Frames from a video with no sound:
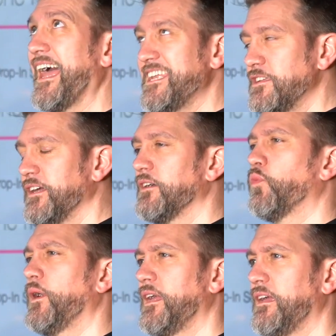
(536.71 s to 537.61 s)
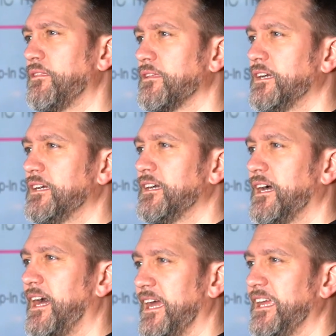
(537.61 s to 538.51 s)
of it with
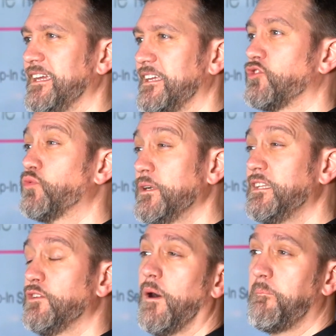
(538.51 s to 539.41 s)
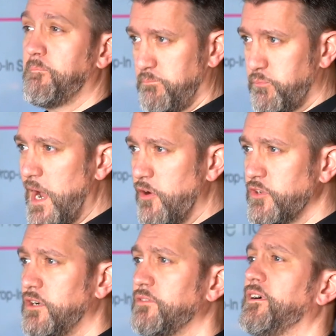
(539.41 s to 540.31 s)
a degree that you are proud
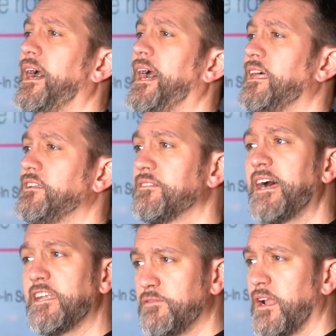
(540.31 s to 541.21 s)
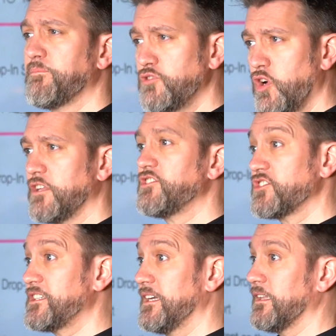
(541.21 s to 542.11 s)
of, and that developed knowledge,
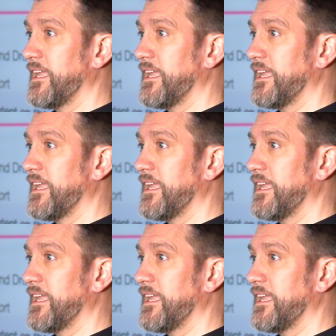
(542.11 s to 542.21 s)
skill, and